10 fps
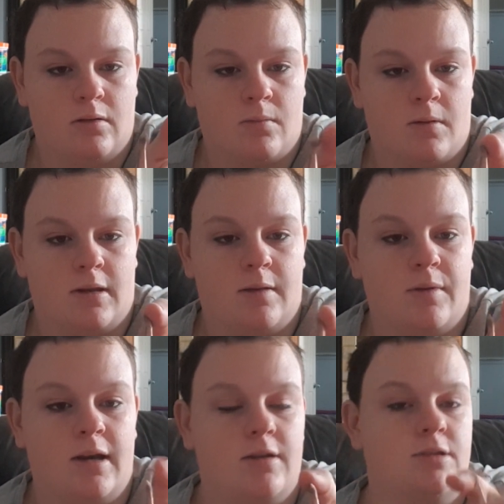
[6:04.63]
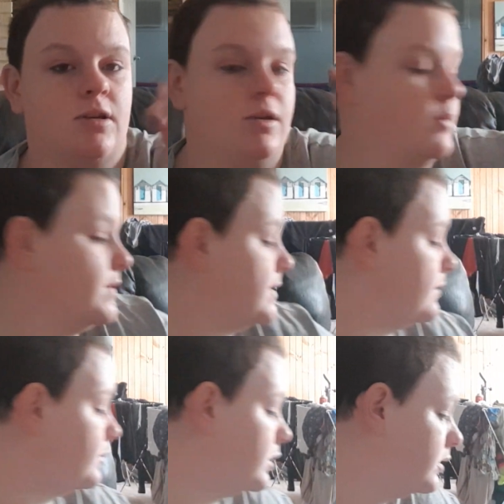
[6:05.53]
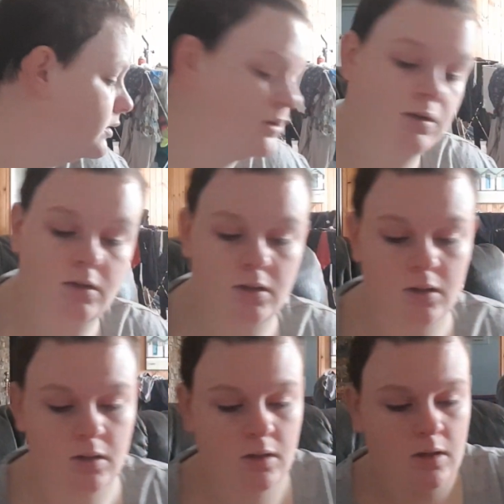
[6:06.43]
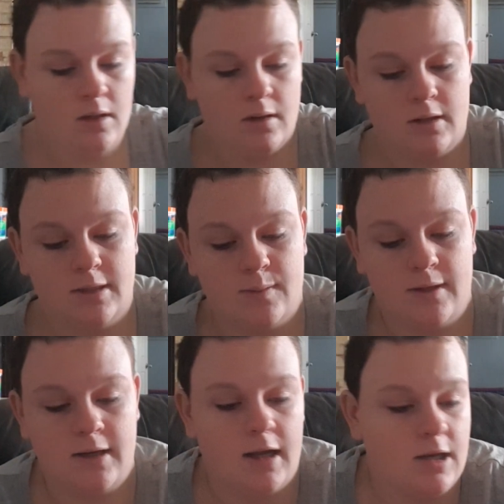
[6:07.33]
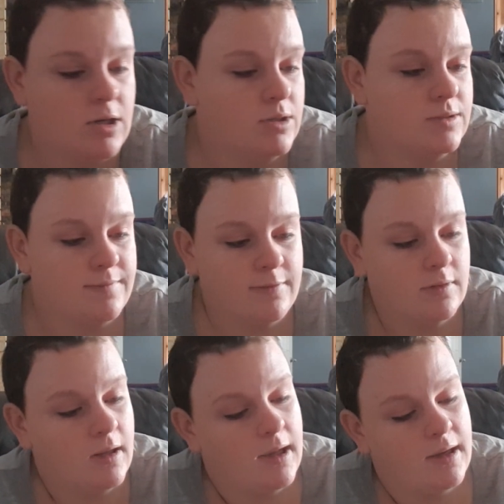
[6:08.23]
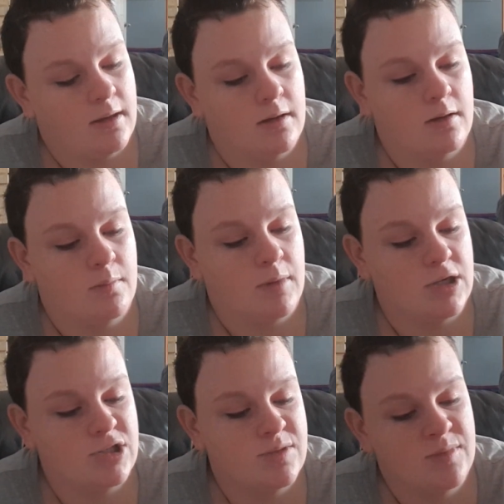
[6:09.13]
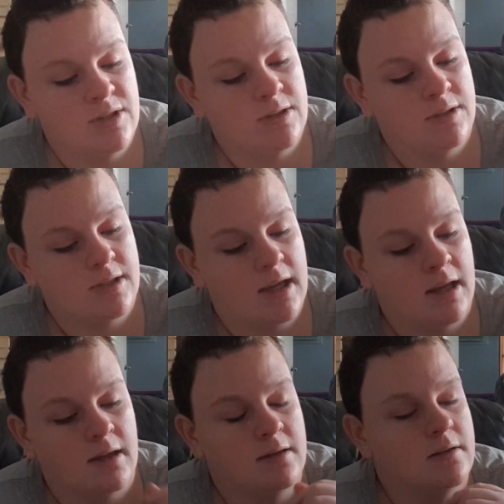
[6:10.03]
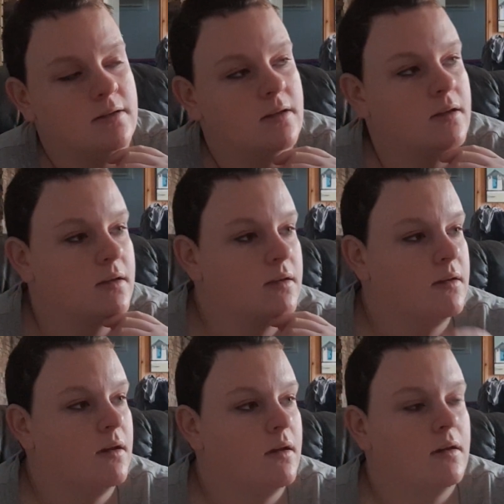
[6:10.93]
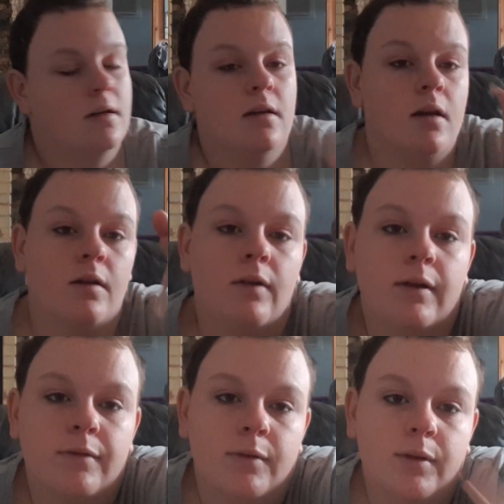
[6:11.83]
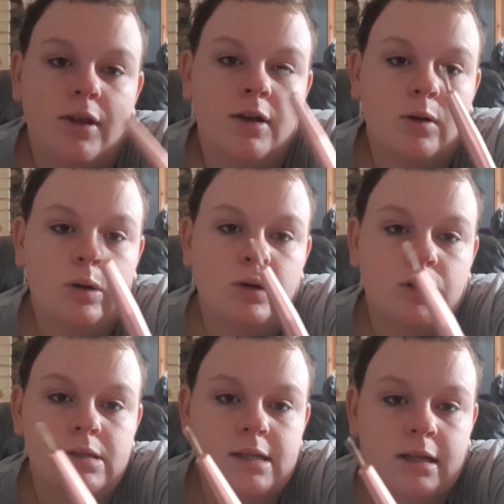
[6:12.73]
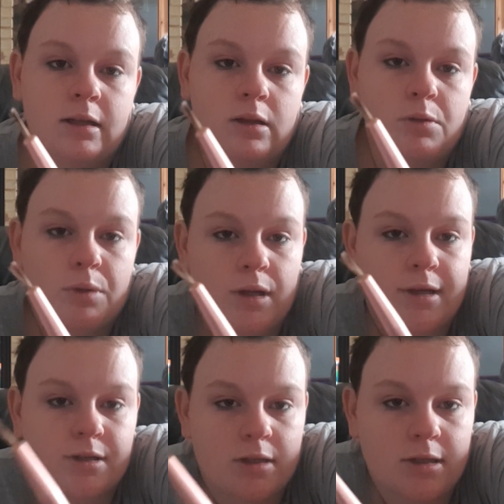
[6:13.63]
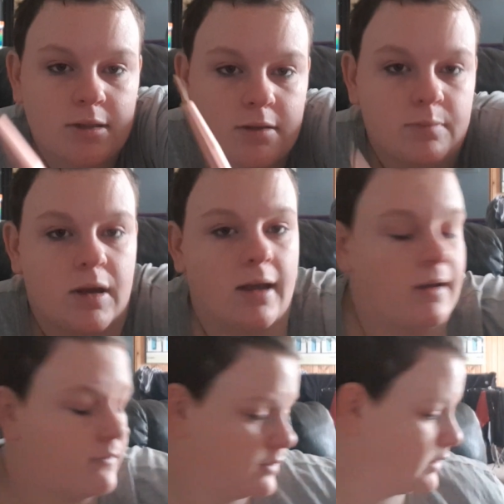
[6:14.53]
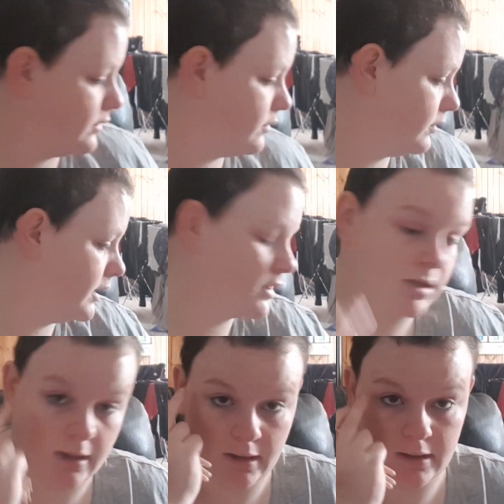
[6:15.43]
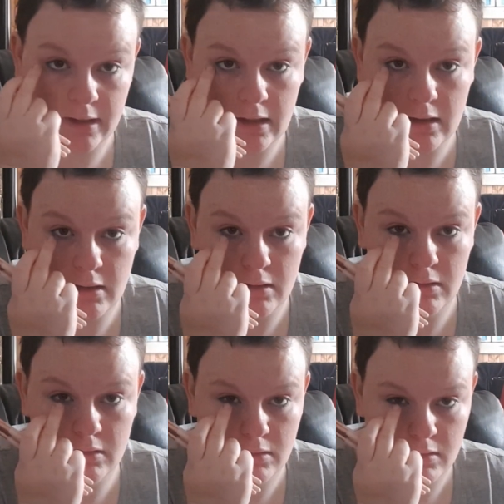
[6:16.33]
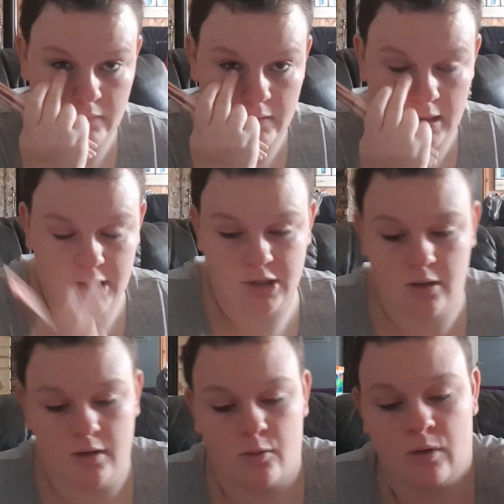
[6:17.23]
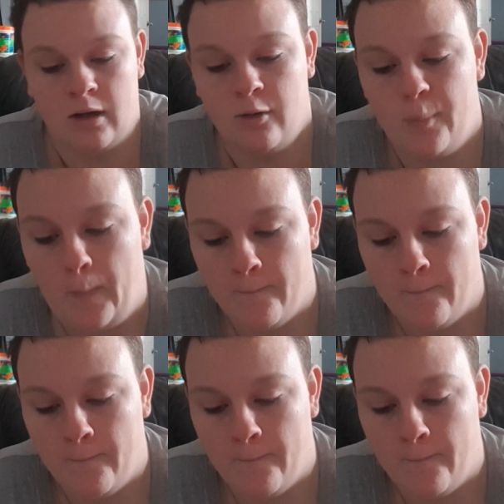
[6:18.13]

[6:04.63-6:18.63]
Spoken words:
right there, but now it slowly moves up. This one I use for like my shimmers and like for the inner corners and the lower lash line, but I haven't done the lash line under here for eyeshadow in a while.